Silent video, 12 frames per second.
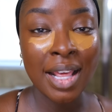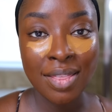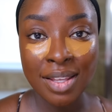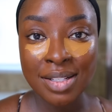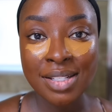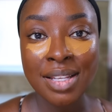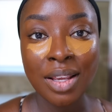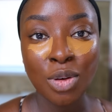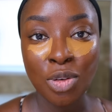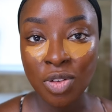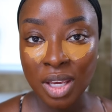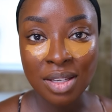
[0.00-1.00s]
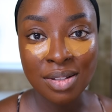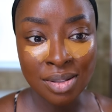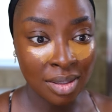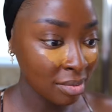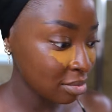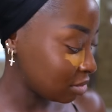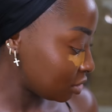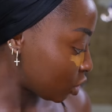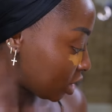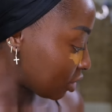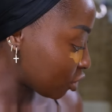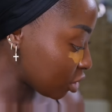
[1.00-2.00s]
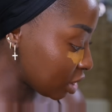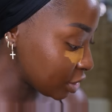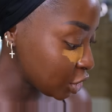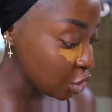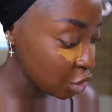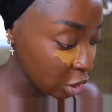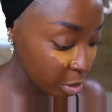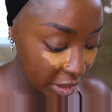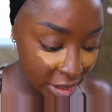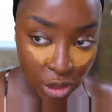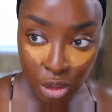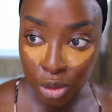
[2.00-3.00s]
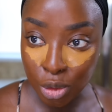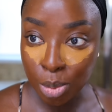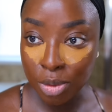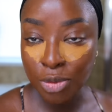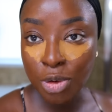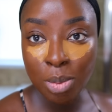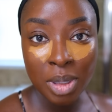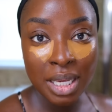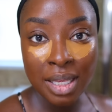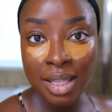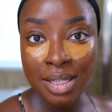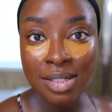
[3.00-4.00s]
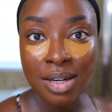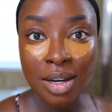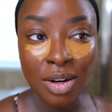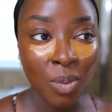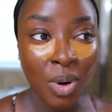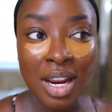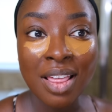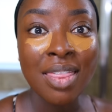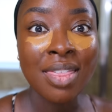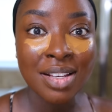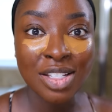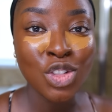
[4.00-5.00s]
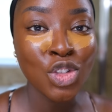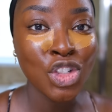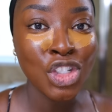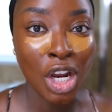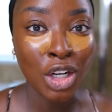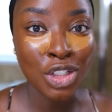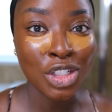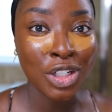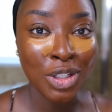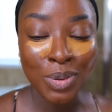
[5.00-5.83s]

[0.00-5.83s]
and then set your face and whatever else you normally do. But for me, that's not gonna work at this juncture,